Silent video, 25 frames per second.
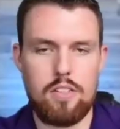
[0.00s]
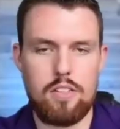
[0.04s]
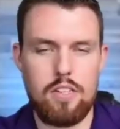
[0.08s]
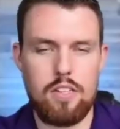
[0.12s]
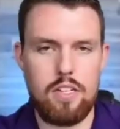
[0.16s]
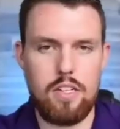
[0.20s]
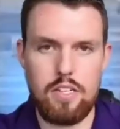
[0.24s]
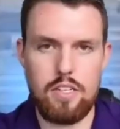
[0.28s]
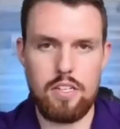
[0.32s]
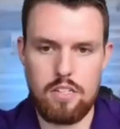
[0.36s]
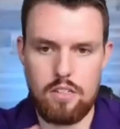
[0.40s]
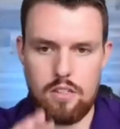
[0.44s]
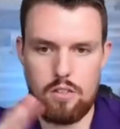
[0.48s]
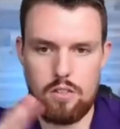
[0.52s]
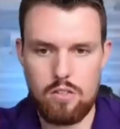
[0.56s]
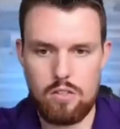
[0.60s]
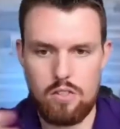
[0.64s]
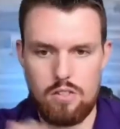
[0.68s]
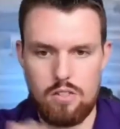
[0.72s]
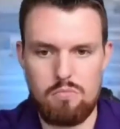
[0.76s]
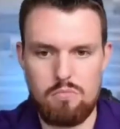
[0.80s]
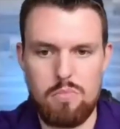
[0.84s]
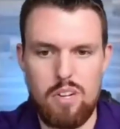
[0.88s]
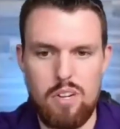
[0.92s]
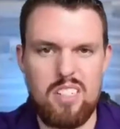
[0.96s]
going to get to those
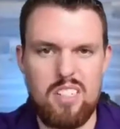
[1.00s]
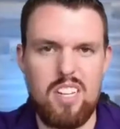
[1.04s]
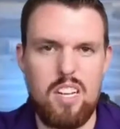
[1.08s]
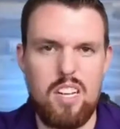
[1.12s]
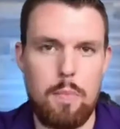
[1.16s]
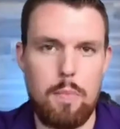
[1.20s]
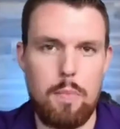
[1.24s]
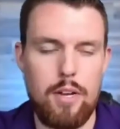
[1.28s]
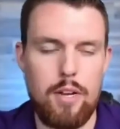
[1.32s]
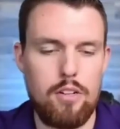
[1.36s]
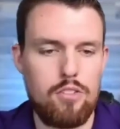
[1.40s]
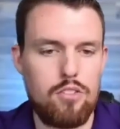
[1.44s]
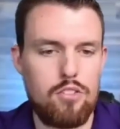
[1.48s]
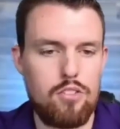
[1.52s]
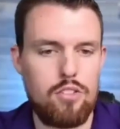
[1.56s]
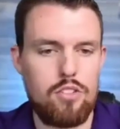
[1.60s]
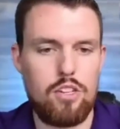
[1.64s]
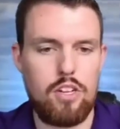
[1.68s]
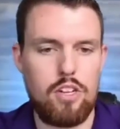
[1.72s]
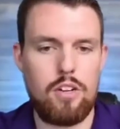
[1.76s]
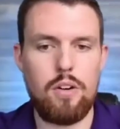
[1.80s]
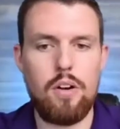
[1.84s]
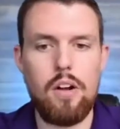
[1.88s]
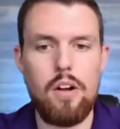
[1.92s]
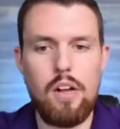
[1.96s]
in about 10 minutes or
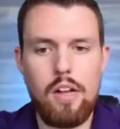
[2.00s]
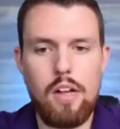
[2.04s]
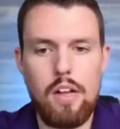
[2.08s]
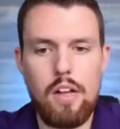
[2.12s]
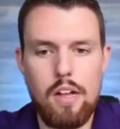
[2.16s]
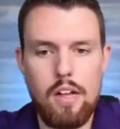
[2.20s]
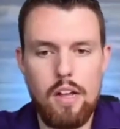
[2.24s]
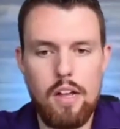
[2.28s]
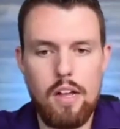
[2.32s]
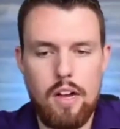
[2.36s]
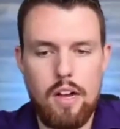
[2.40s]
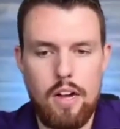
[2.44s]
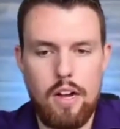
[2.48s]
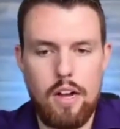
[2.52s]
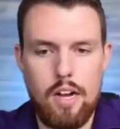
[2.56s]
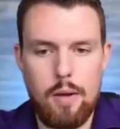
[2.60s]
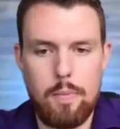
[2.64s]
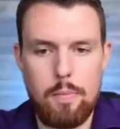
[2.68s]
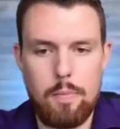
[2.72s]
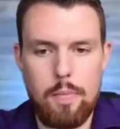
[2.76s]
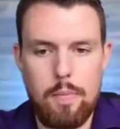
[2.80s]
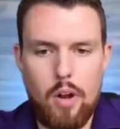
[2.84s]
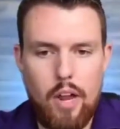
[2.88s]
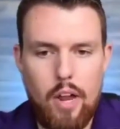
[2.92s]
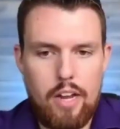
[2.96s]
so.
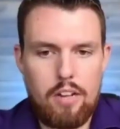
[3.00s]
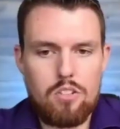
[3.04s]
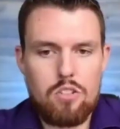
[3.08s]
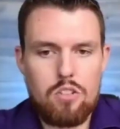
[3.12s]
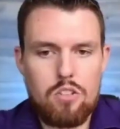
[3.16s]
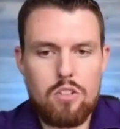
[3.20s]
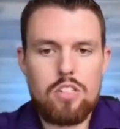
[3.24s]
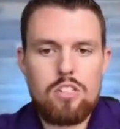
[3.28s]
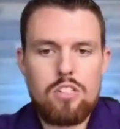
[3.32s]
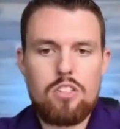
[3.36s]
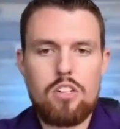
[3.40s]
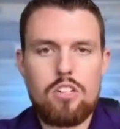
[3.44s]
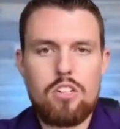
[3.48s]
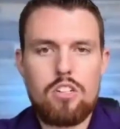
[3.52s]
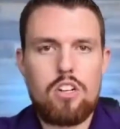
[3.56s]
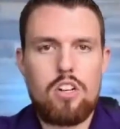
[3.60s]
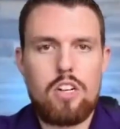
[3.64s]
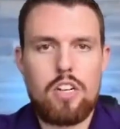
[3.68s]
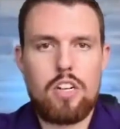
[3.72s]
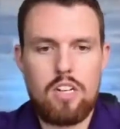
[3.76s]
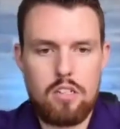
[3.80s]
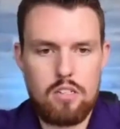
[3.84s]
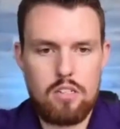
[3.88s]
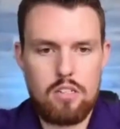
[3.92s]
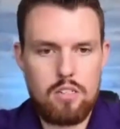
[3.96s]
Um, okay, so let's start talking